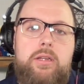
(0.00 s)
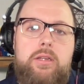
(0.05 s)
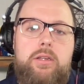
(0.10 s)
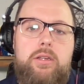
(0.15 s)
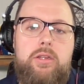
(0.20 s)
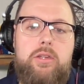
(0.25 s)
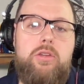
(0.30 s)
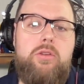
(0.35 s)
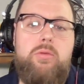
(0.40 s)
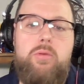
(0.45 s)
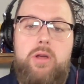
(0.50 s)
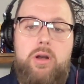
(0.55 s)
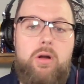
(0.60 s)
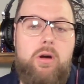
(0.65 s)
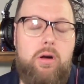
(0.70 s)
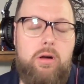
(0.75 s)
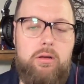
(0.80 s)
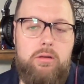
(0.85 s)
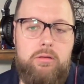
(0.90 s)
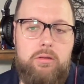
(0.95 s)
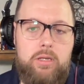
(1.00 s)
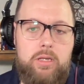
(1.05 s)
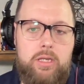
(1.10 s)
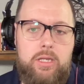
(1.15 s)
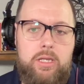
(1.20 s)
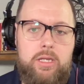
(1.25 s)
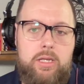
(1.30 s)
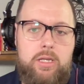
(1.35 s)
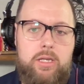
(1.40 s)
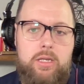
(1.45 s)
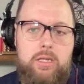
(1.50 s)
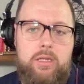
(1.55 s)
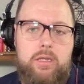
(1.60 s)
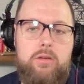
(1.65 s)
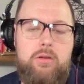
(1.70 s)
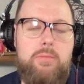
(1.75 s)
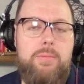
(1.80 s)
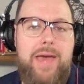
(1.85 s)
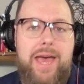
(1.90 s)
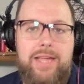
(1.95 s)
you at all.
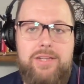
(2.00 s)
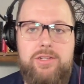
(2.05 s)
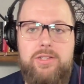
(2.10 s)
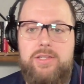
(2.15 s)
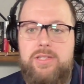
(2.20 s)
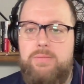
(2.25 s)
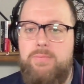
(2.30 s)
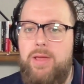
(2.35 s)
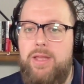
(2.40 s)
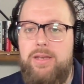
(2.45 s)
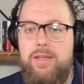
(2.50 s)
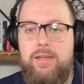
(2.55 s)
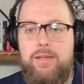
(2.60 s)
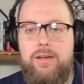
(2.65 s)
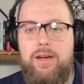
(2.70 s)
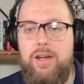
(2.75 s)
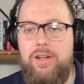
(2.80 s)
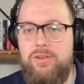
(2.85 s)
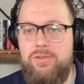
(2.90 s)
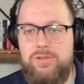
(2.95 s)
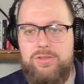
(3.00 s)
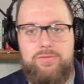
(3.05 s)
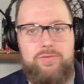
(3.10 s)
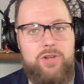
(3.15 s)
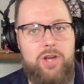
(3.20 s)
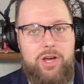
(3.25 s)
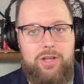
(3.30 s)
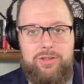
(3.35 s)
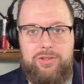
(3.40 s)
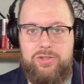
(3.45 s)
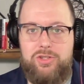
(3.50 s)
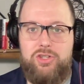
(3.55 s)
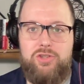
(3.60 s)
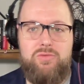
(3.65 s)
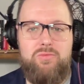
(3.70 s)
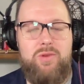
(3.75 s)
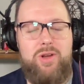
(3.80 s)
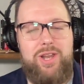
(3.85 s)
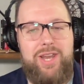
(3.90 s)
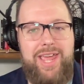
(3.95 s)
Imagine spending hundreds of dollars to
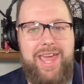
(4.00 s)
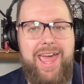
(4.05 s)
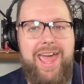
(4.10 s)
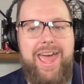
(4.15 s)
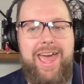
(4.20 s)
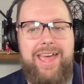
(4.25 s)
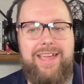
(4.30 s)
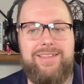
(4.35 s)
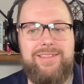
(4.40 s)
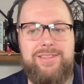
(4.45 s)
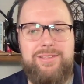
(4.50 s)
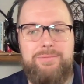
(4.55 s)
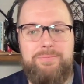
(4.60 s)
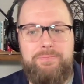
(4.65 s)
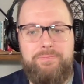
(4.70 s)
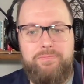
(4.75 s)
run ads